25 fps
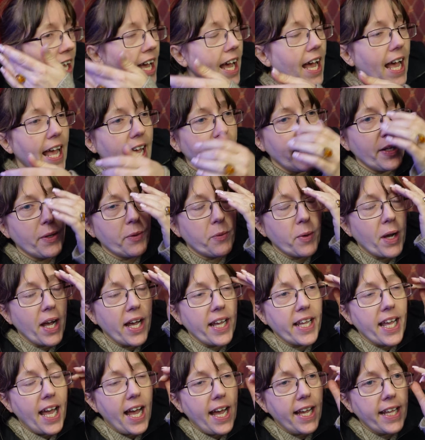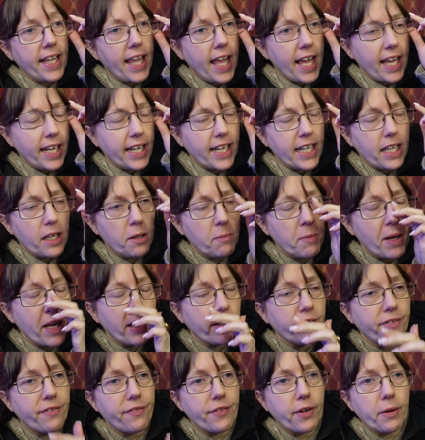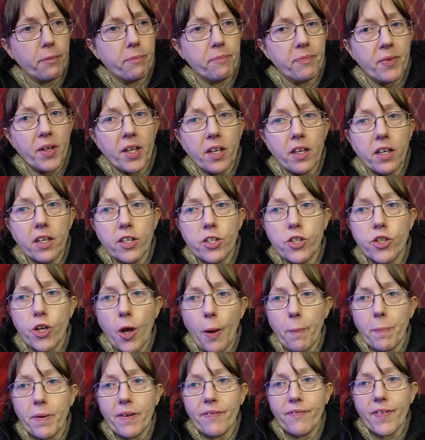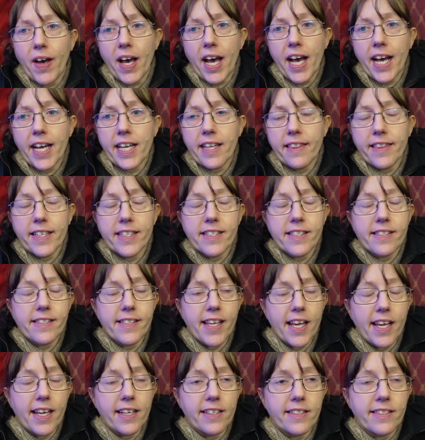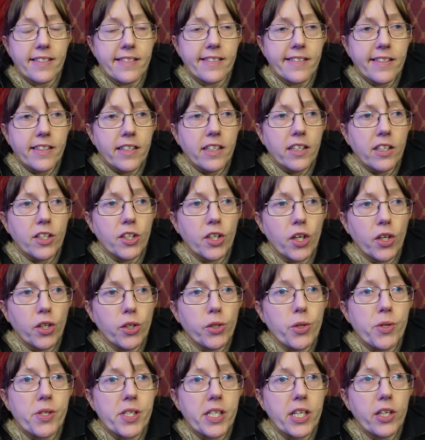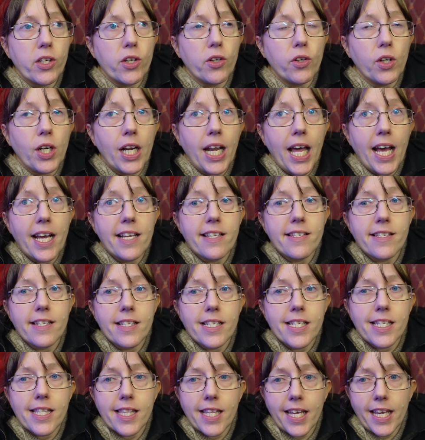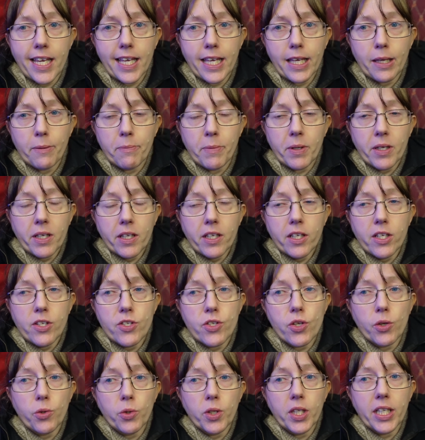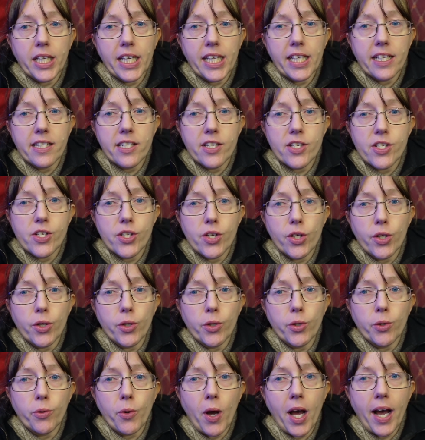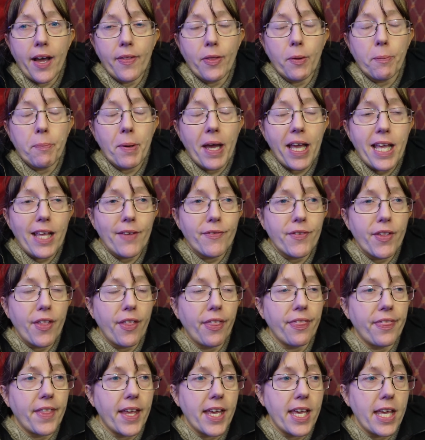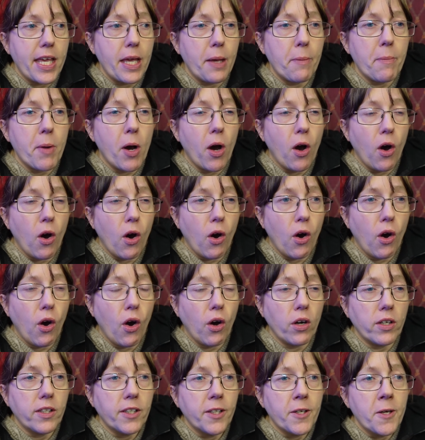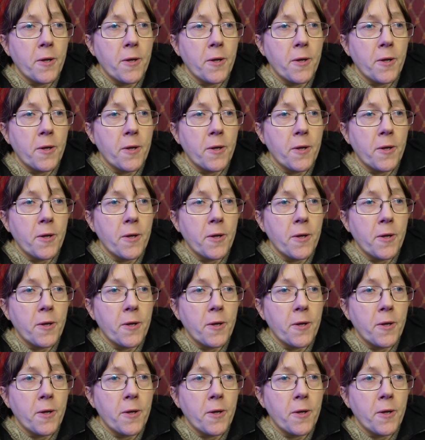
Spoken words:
Anyway, I get an email from Shopify that says you're using an unlicensed theme, so you need to either pay for the theme or